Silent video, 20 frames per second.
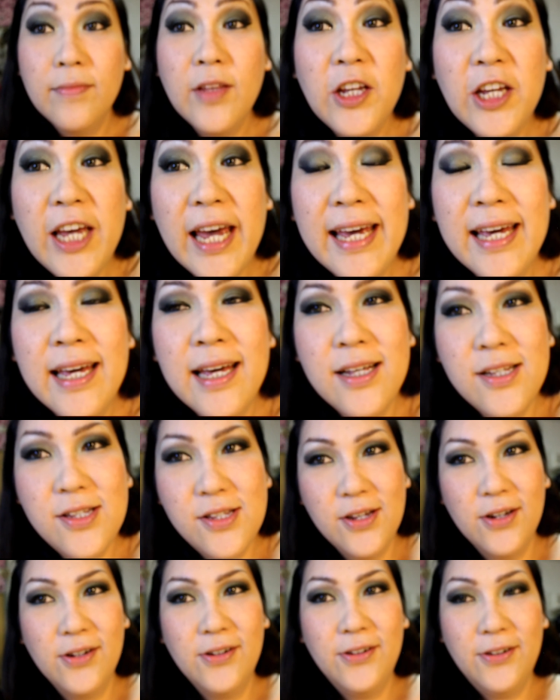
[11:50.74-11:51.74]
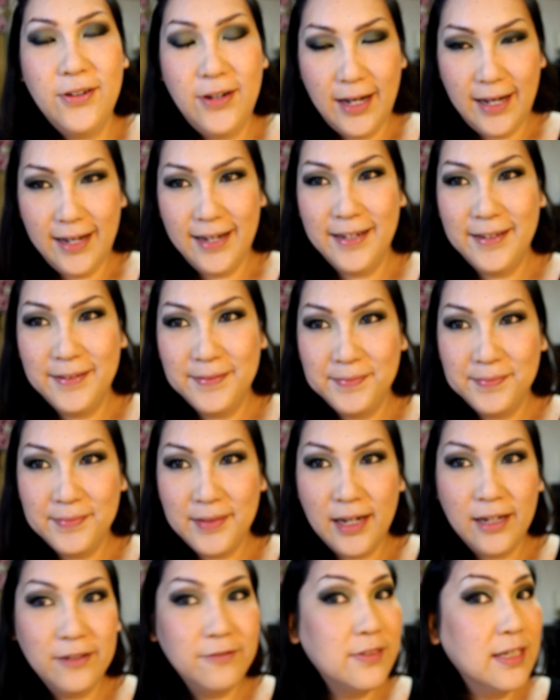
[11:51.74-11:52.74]
Okay, so
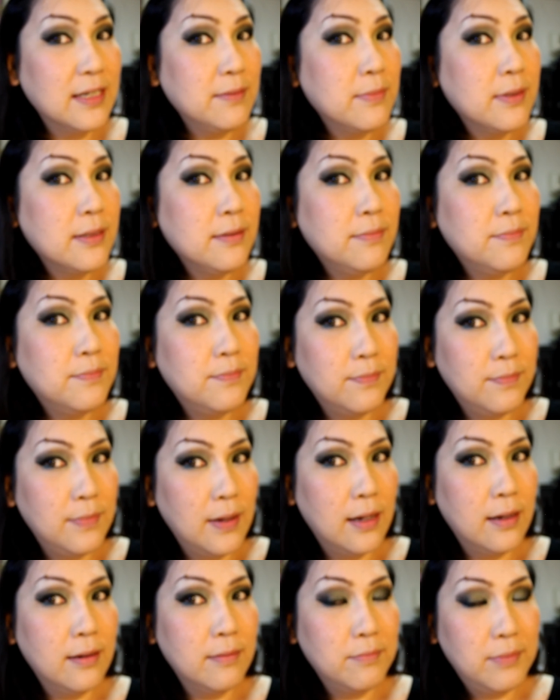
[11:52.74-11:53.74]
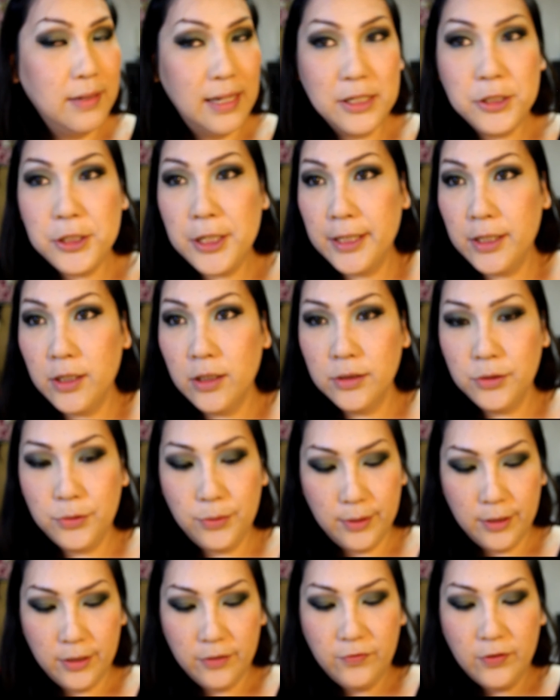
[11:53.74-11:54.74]
I've done my blush and
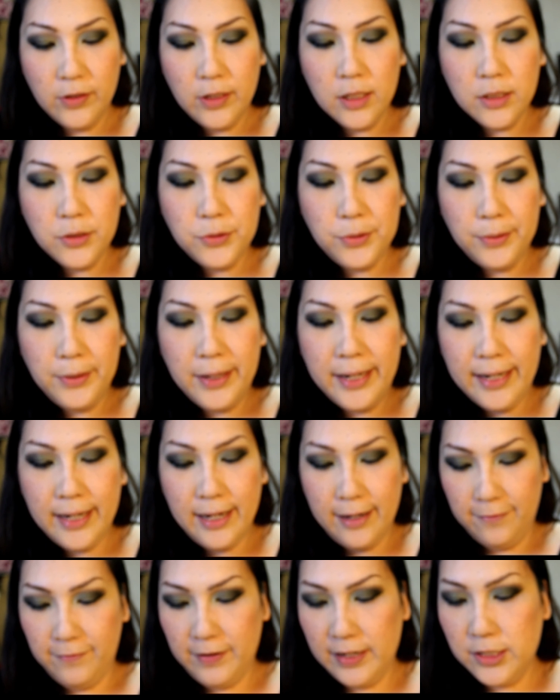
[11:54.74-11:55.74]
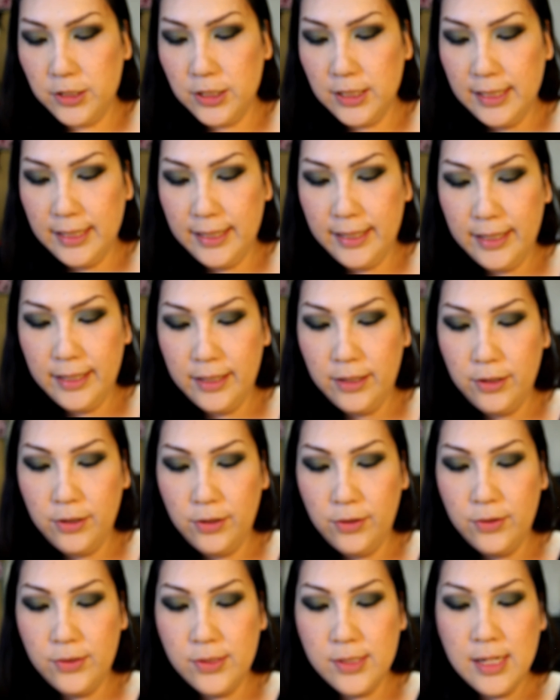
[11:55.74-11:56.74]
contour. For contouring, I've actually
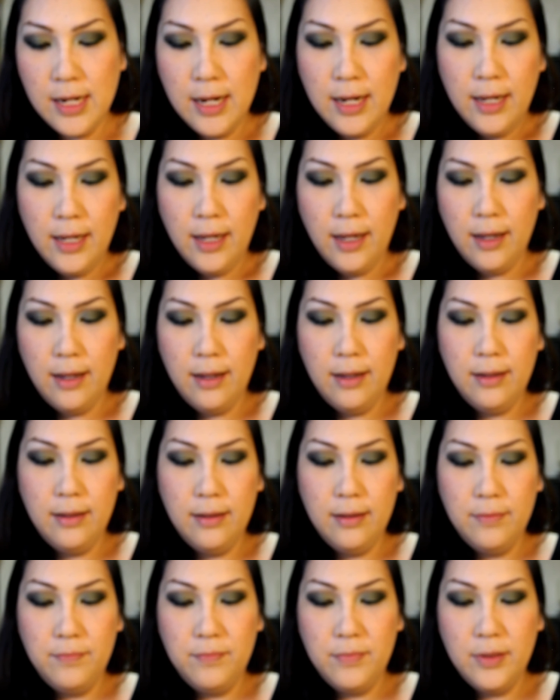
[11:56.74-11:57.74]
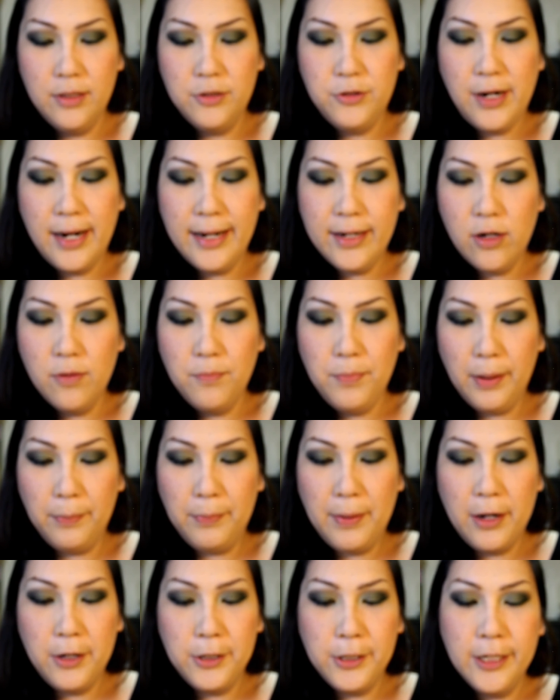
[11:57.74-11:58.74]
used a dry compact
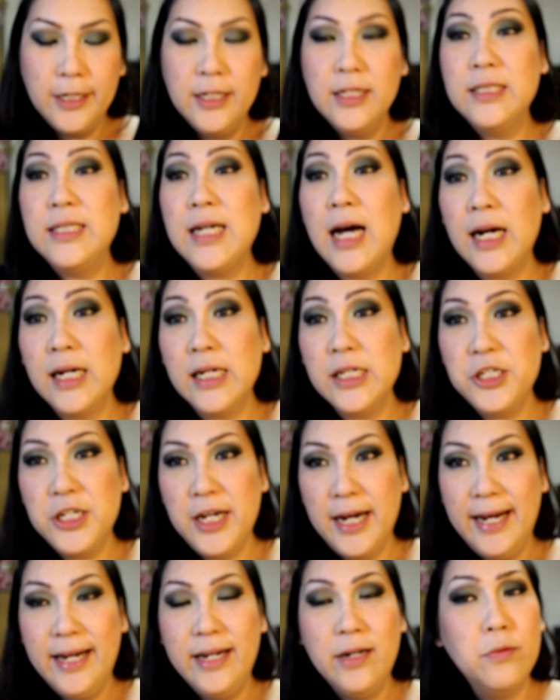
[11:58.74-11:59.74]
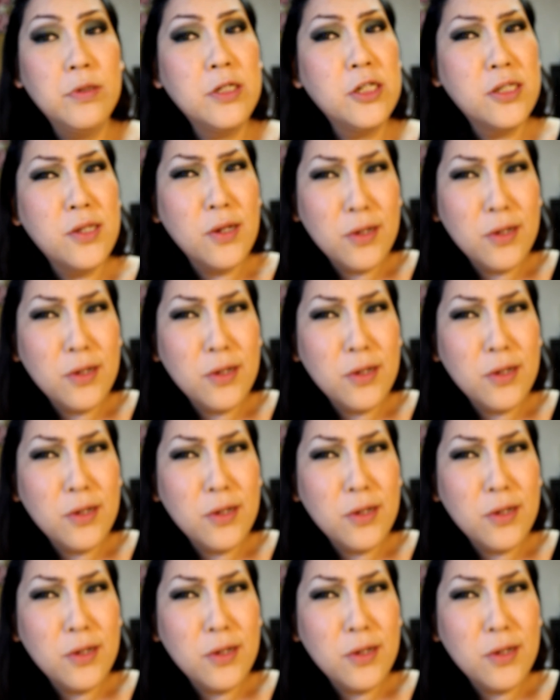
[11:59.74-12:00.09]
powder in a darker shade, which is